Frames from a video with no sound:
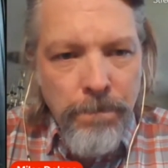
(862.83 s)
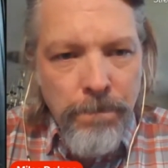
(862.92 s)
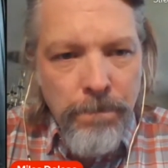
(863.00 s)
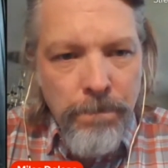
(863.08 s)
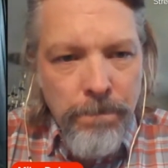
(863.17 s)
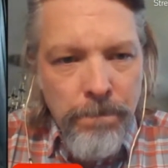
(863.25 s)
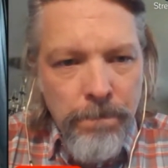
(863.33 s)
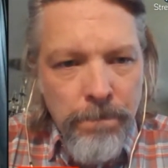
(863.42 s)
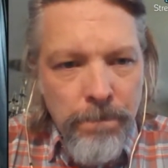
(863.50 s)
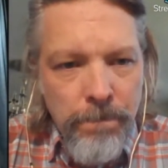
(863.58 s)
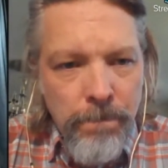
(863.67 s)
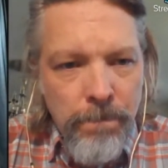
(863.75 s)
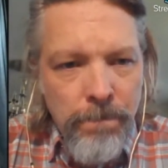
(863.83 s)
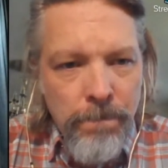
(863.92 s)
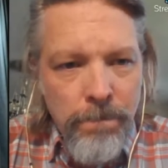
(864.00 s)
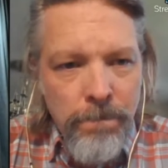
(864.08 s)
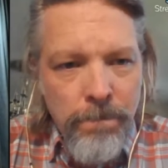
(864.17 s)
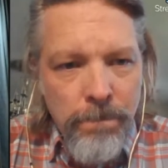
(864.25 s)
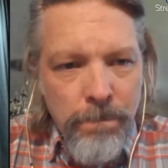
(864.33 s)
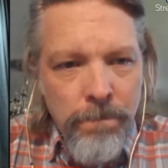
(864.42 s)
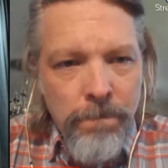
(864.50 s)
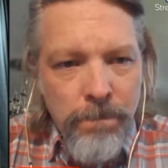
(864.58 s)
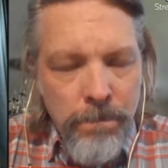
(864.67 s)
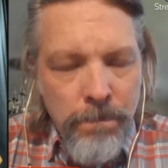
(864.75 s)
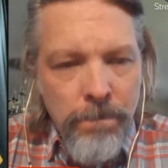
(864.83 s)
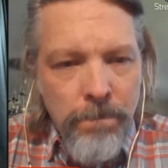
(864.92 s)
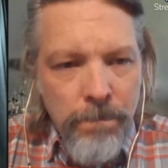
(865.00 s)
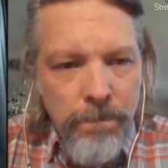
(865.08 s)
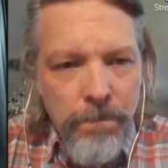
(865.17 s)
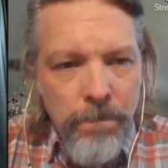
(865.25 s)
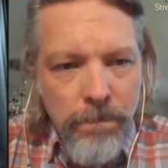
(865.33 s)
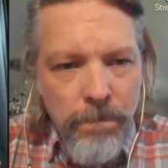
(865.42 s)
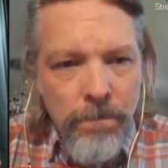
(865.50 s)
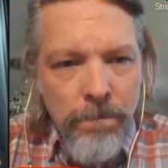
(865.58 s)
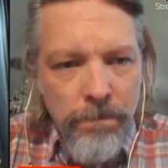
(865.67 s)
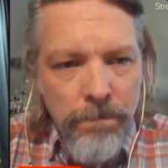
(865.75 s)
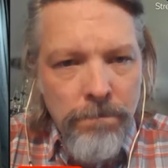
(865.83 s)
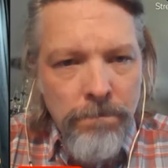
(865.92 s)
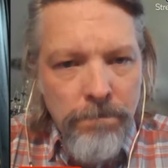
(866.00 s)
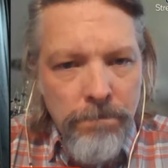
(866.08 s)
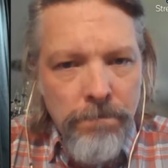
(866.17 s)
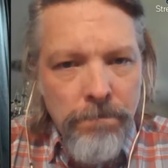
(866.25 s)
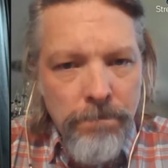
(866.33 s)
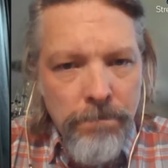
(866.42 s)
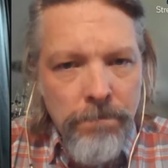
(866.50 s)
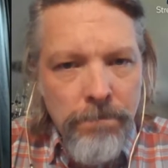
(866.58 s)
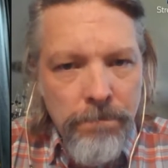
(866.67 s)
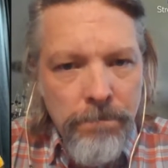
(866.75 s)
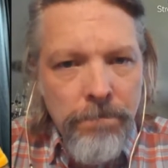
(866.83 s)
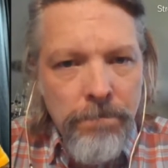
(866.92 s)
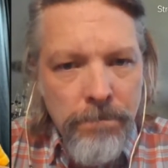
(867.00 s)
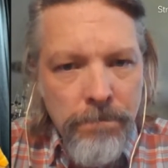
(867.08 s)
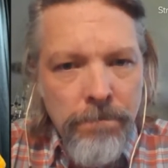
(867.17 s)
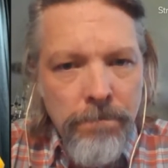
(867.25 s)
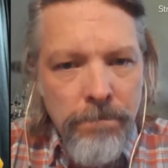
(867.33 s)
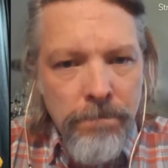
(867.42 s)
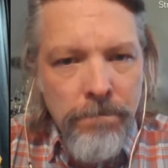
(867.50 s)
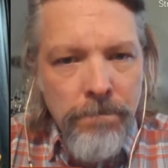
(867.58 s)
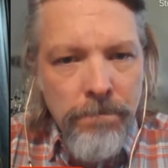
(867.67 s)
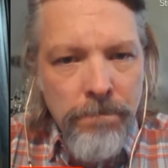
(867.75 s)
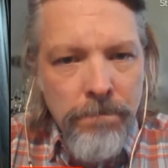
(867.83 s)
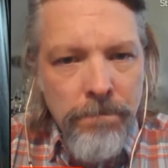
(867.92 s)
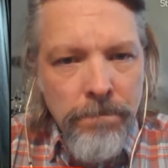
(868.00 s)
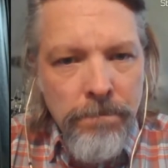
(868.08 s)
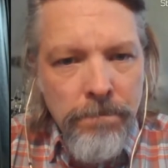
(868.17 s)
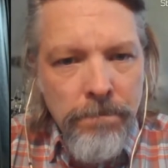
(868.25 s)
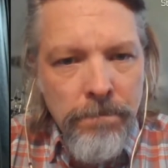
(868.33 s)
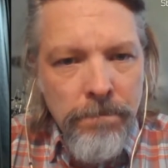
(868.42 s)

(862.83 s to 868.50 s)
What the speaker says: (not speaking)